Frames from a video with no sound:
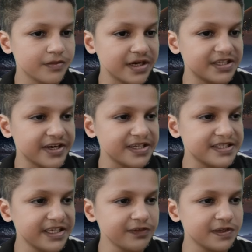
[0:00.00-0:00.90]
But the
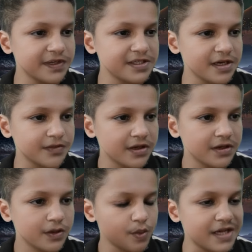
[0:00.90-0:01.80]
received wisdom
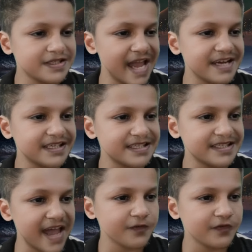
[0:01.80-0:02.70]
was that a
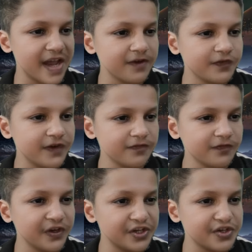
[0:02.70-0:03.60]
sci-fi film
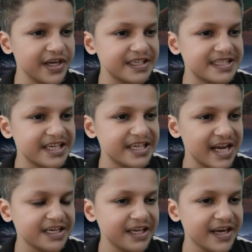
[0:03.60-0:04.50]
featuring a
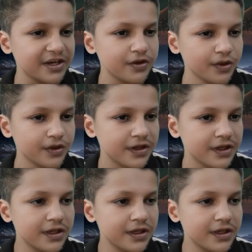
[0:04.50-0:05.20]
talking raccoon,